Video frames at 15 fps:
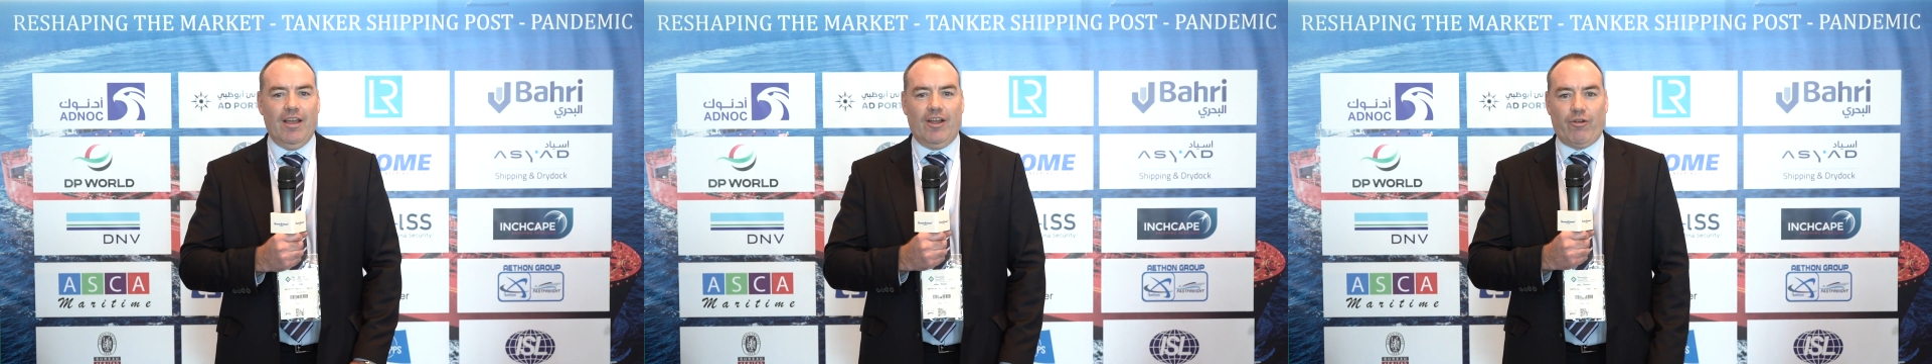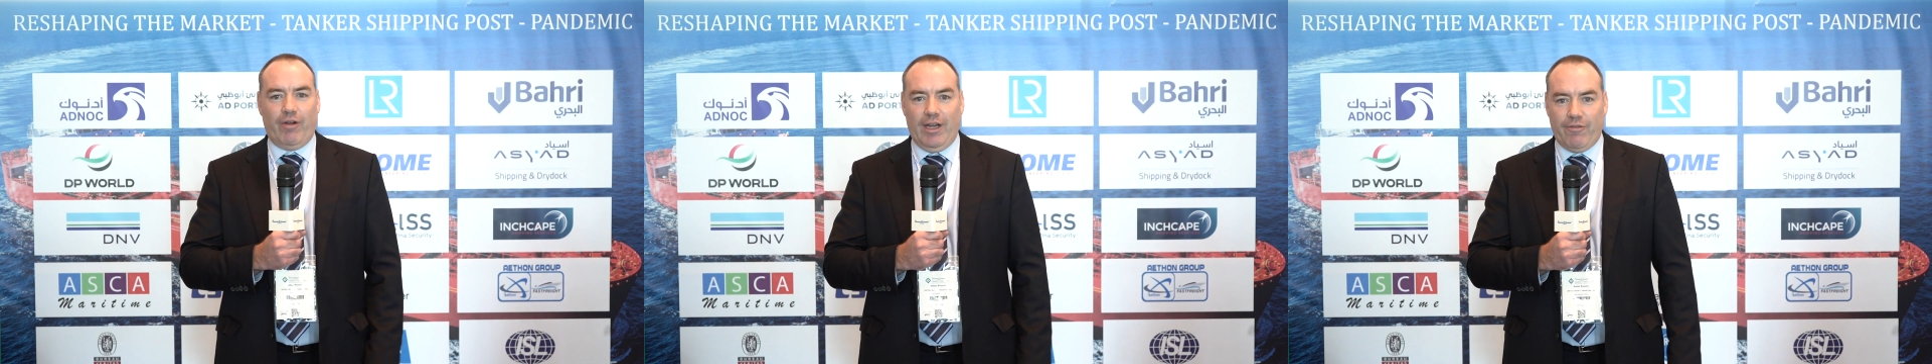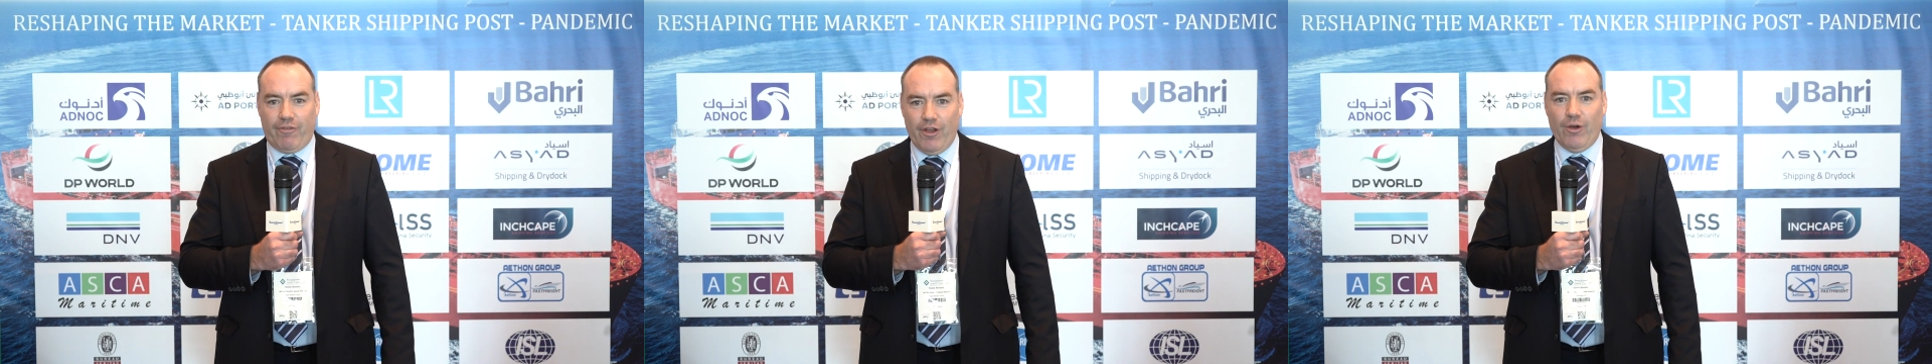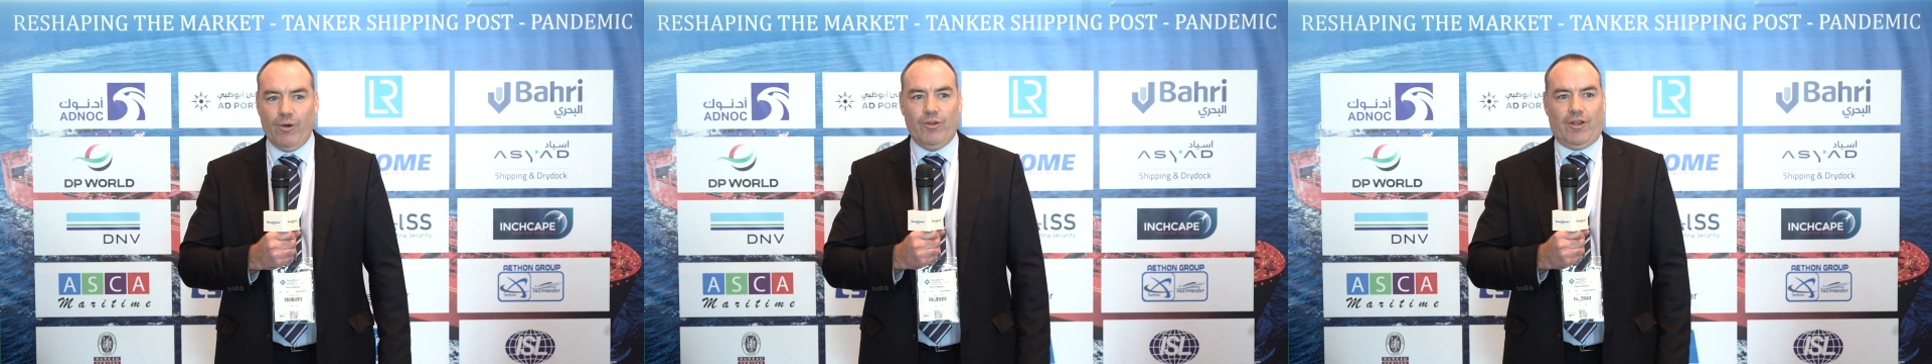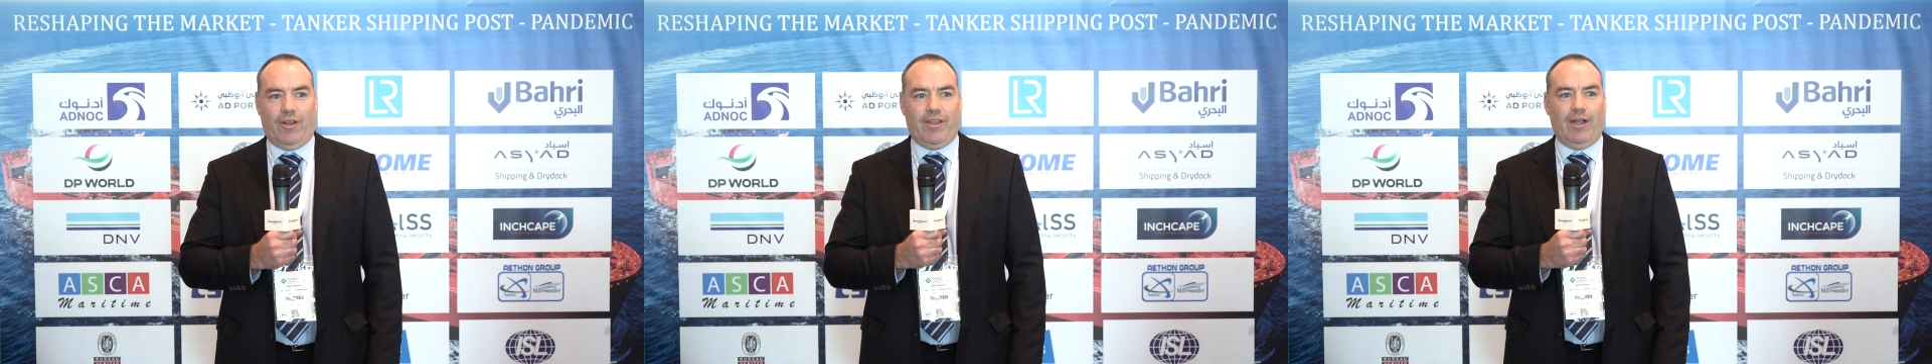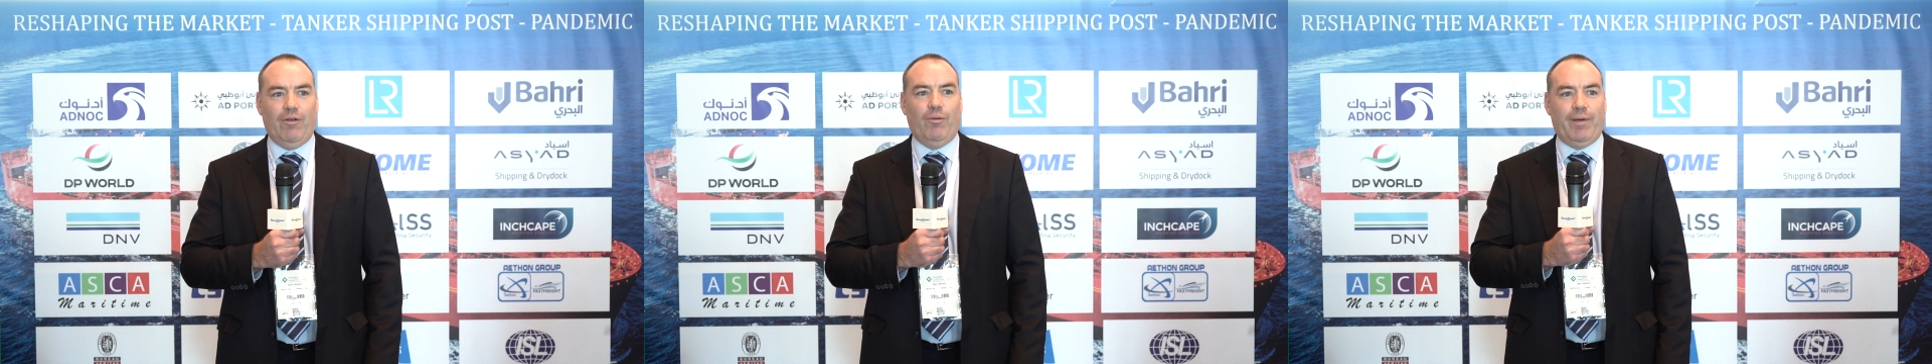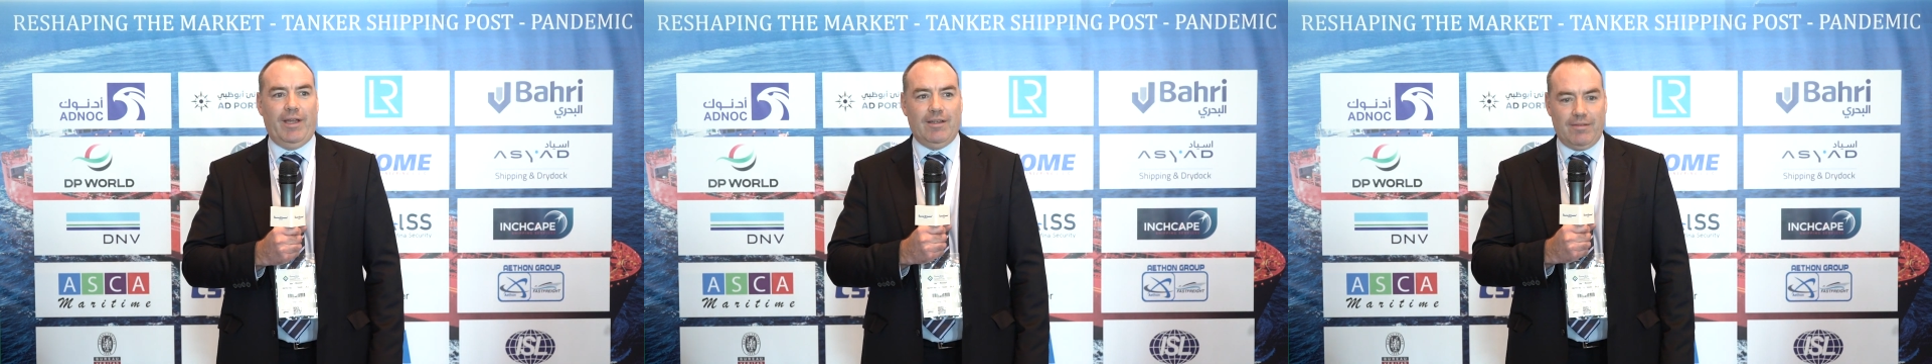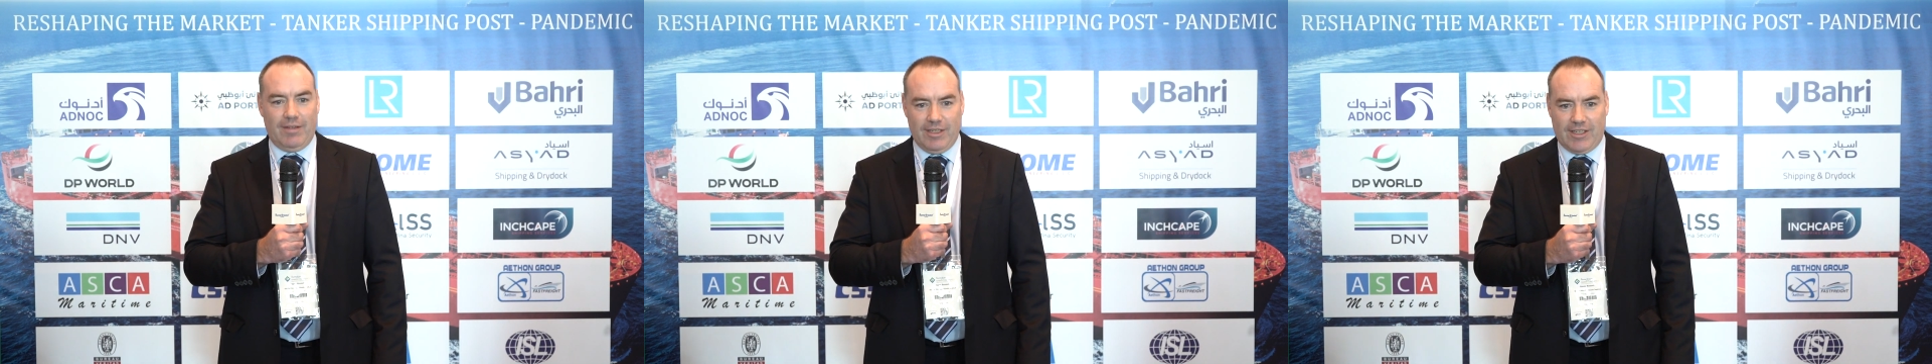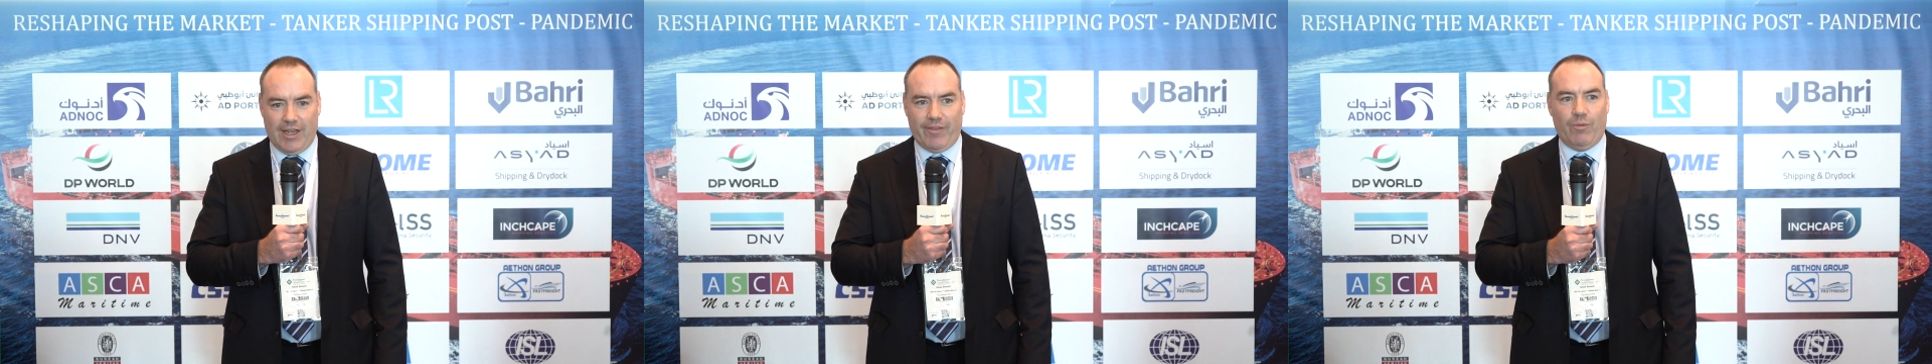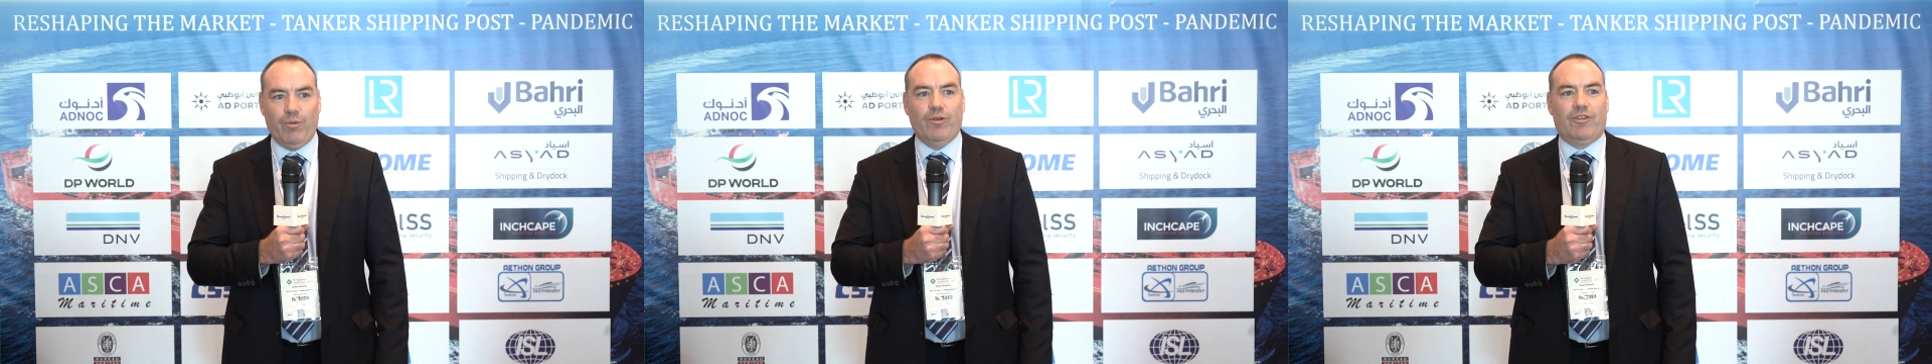green fuels, I think will be
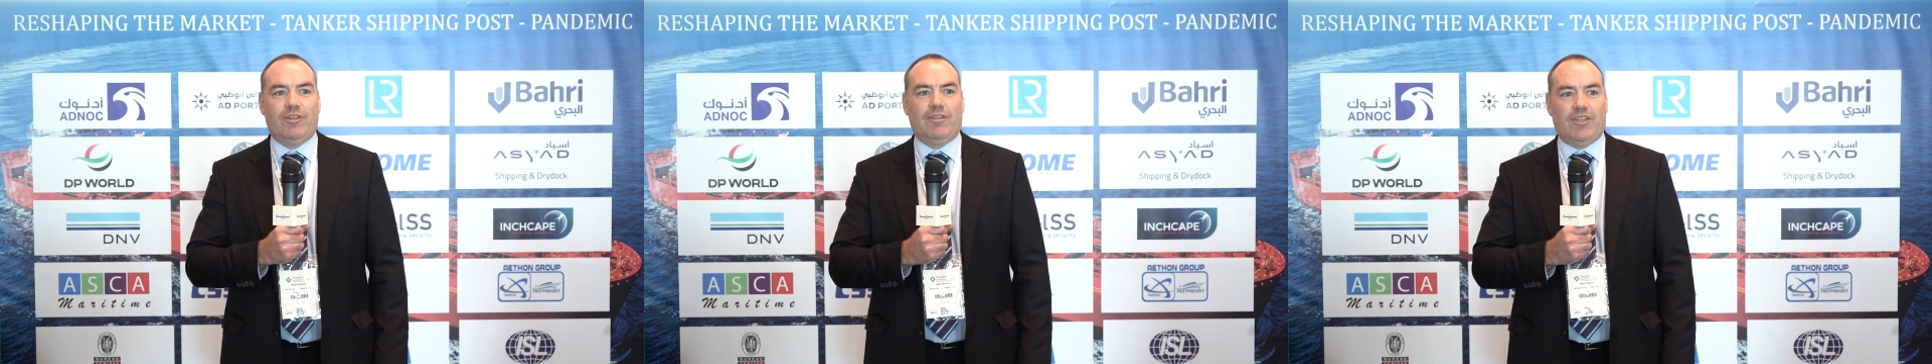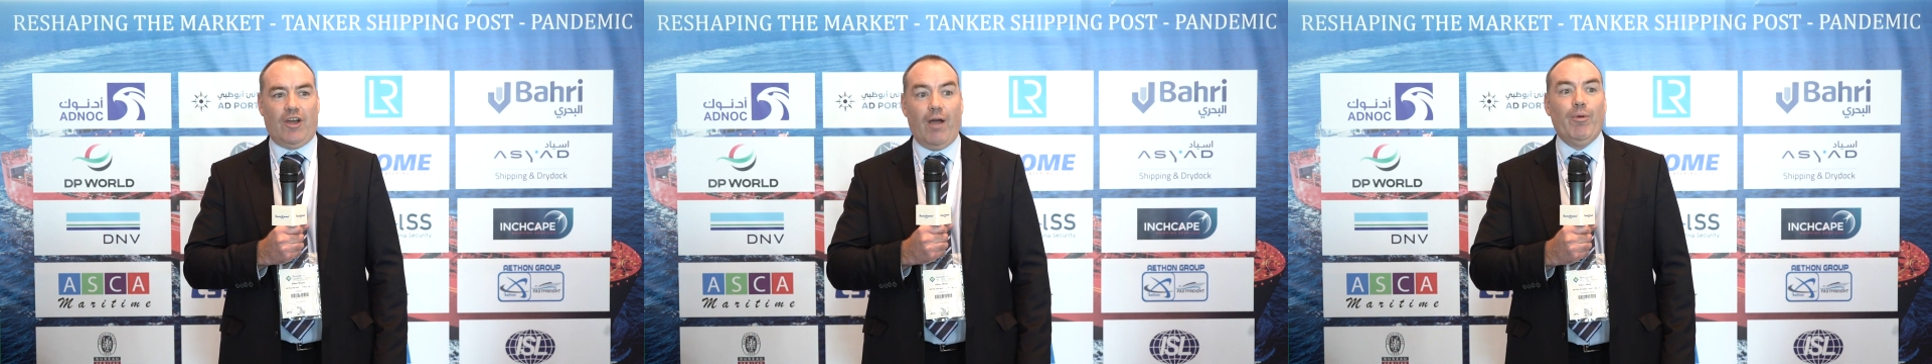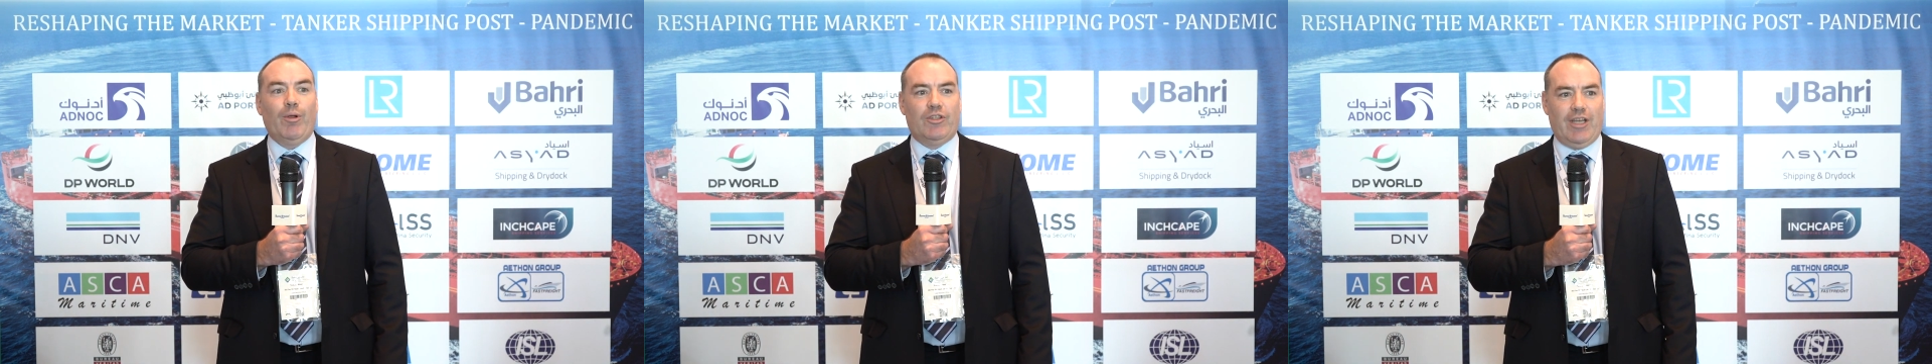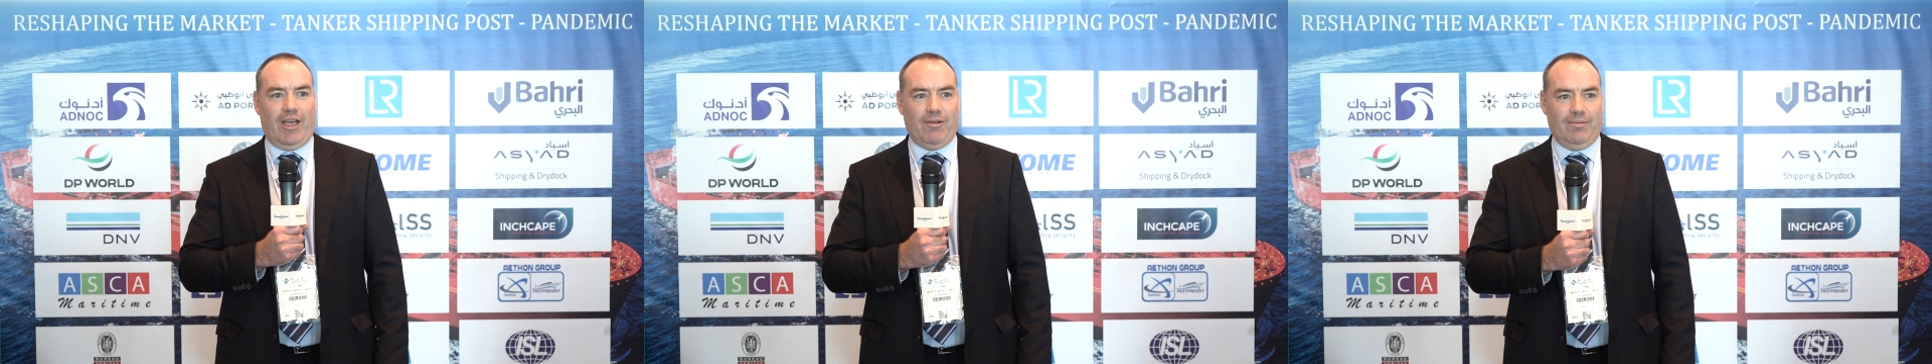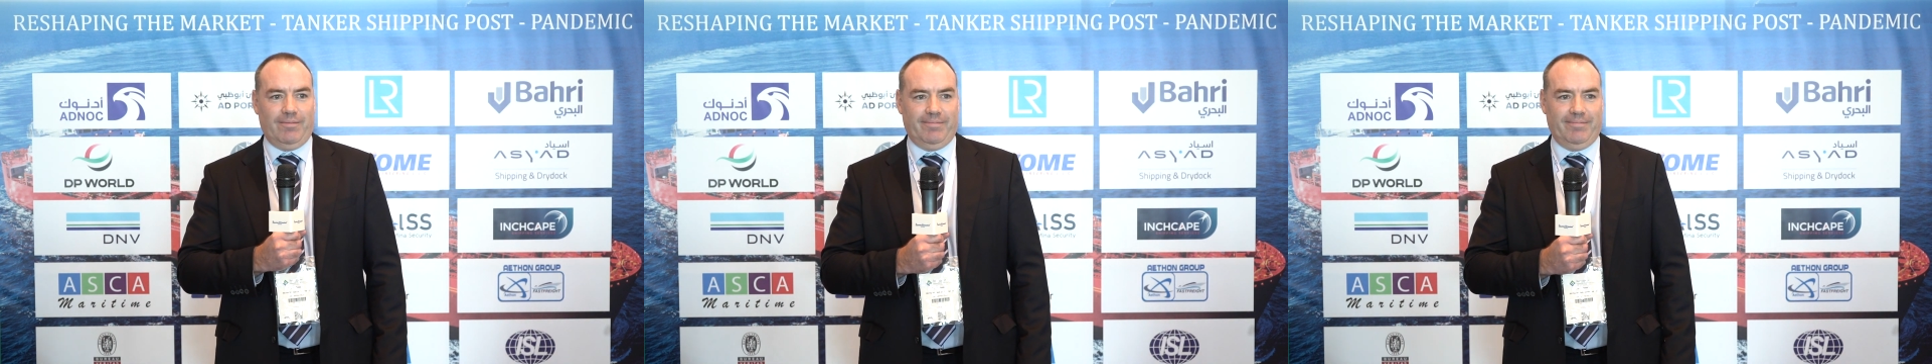something time will tell.